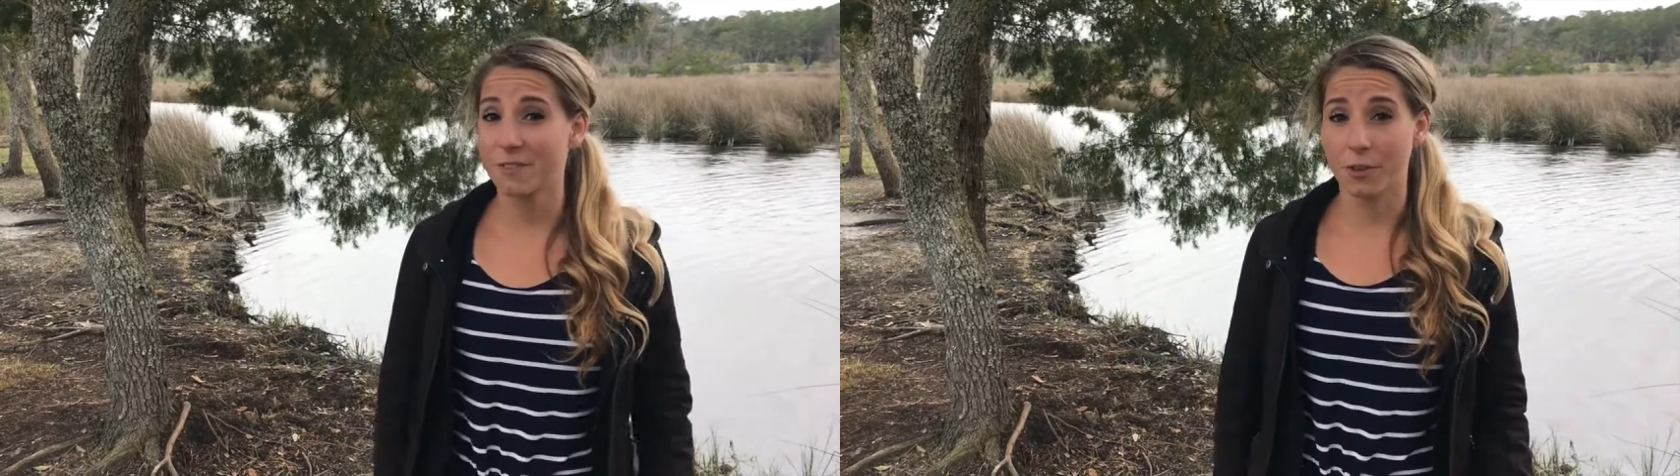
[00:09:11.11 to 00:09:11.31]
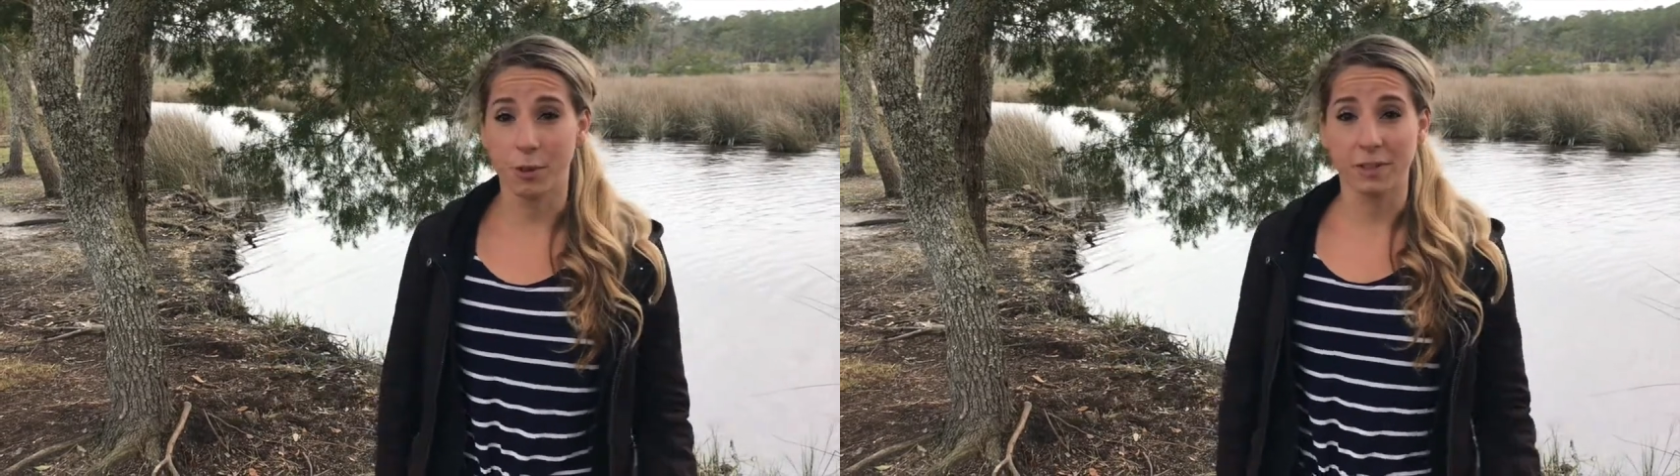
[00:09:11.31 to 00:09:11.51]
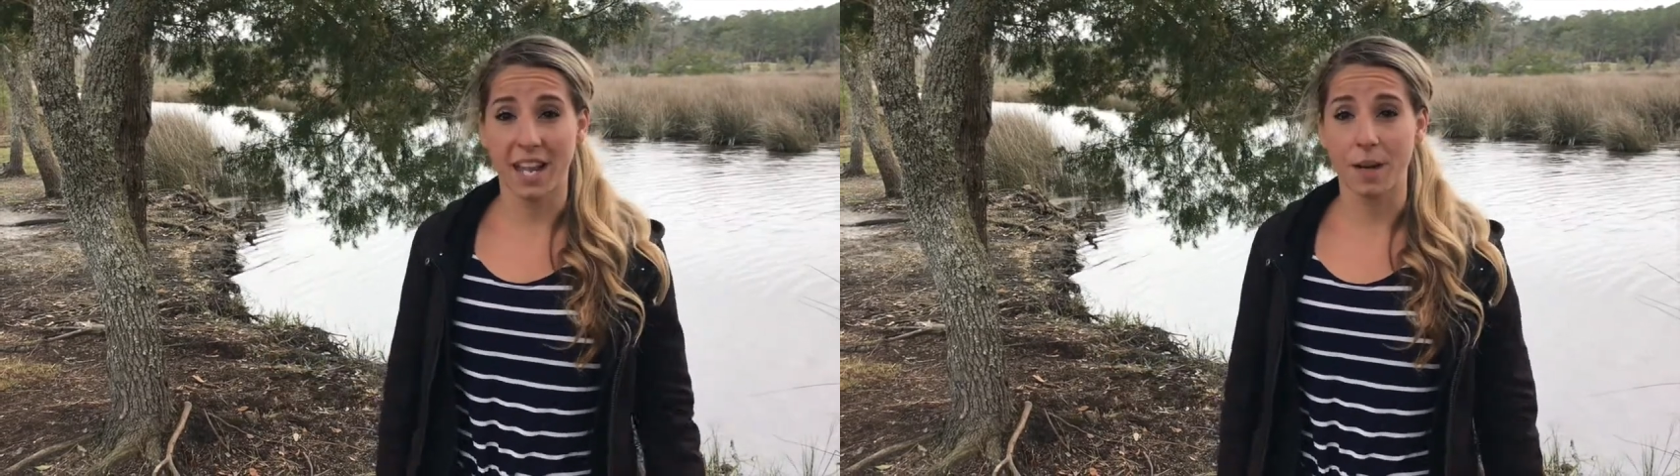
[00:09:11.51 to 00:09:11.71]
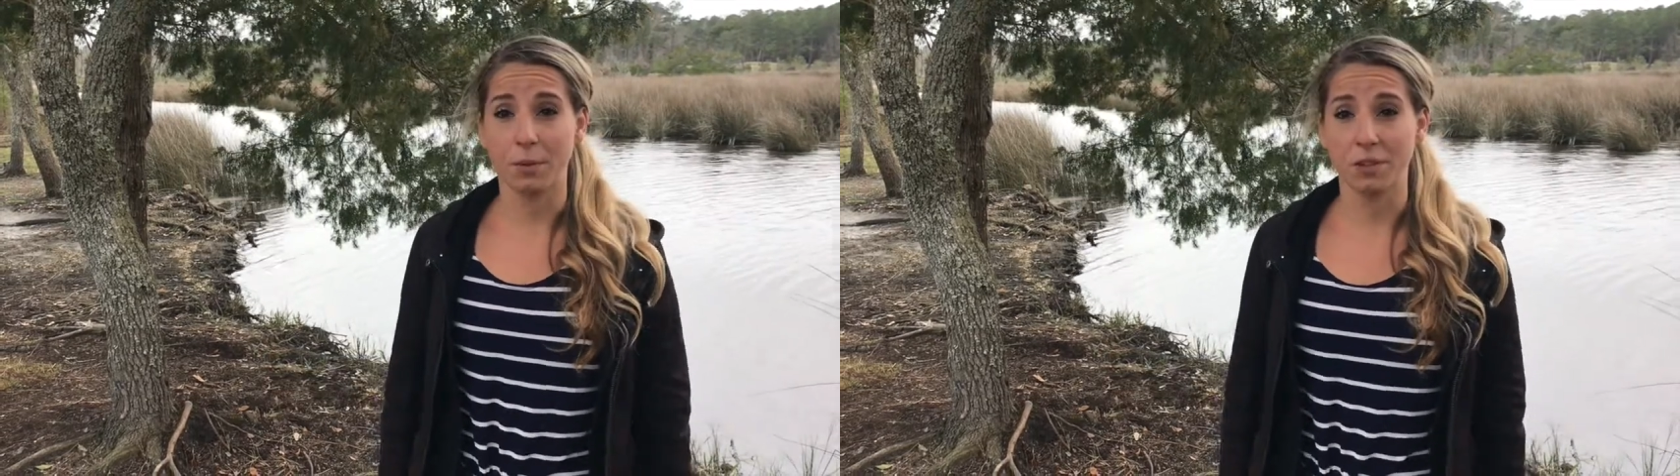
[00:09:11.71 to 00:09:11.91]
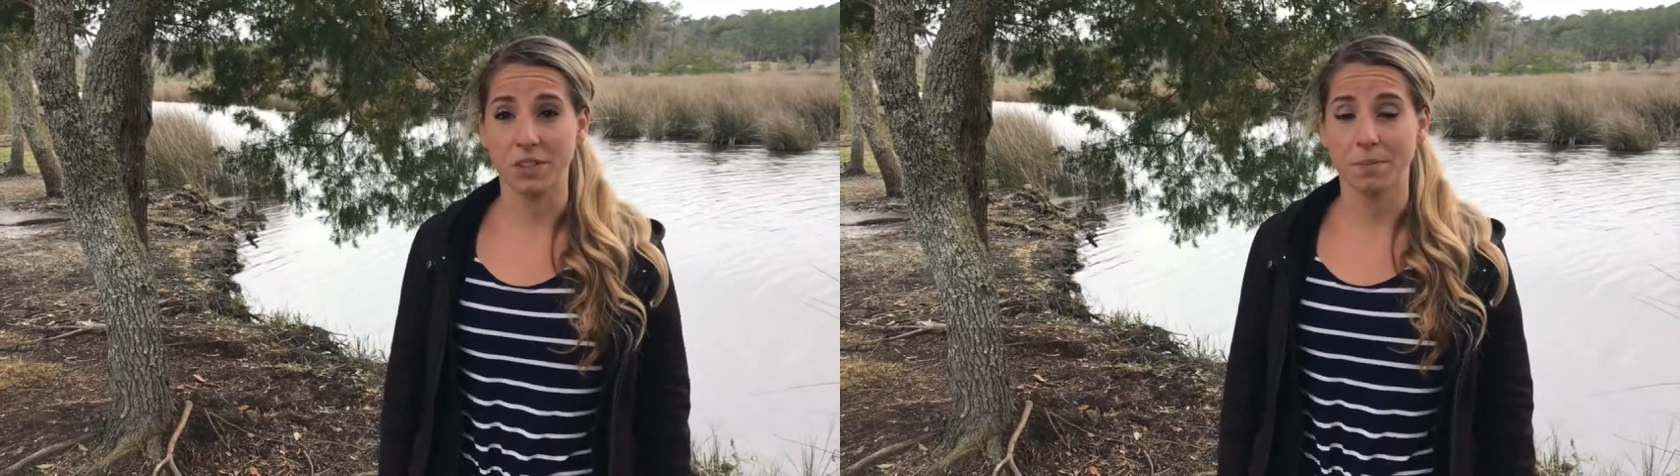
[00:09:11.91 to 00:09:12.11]
for those
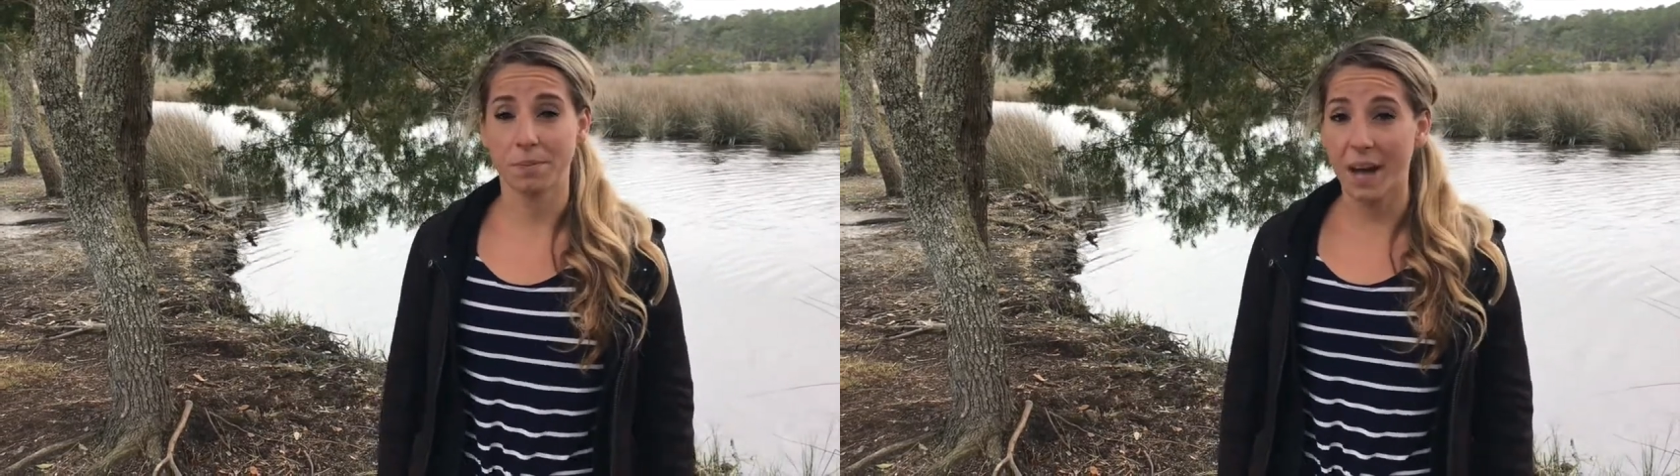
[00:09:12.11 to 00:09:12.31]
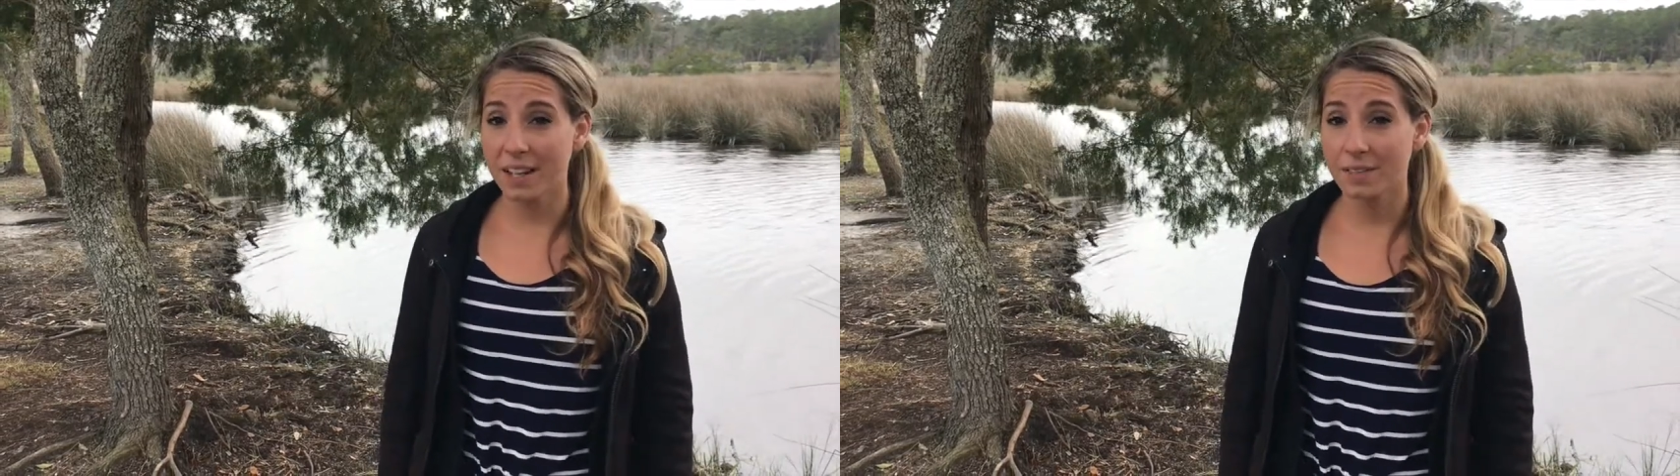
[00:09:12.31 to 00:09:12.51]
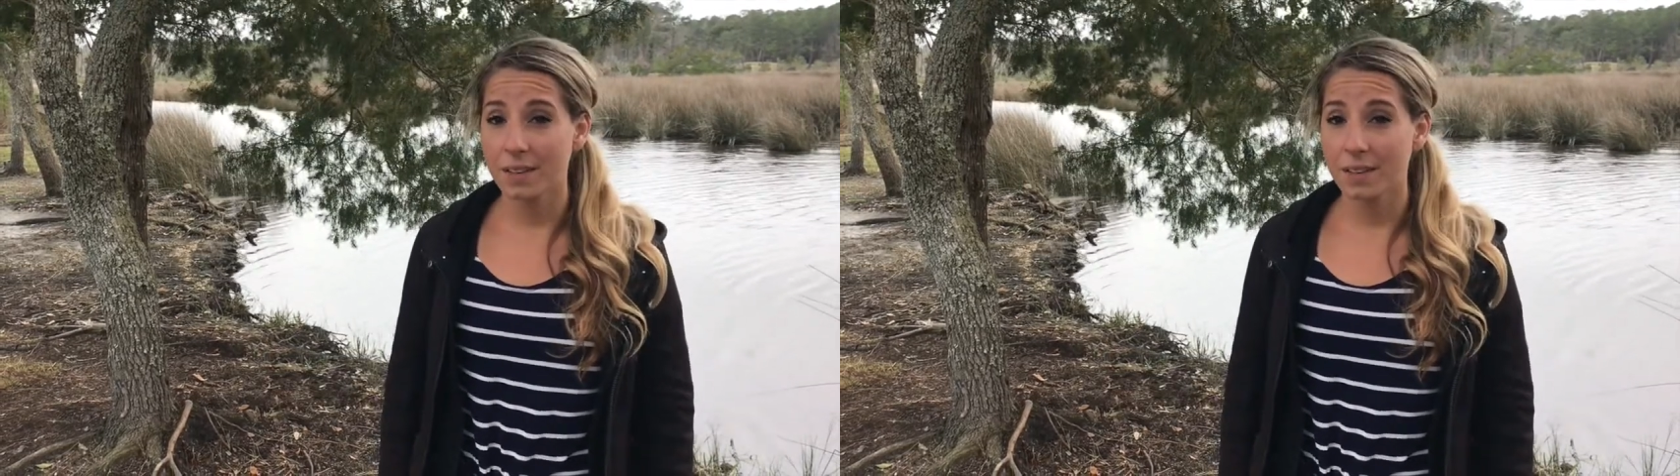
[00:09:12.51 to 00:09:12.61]
animals, but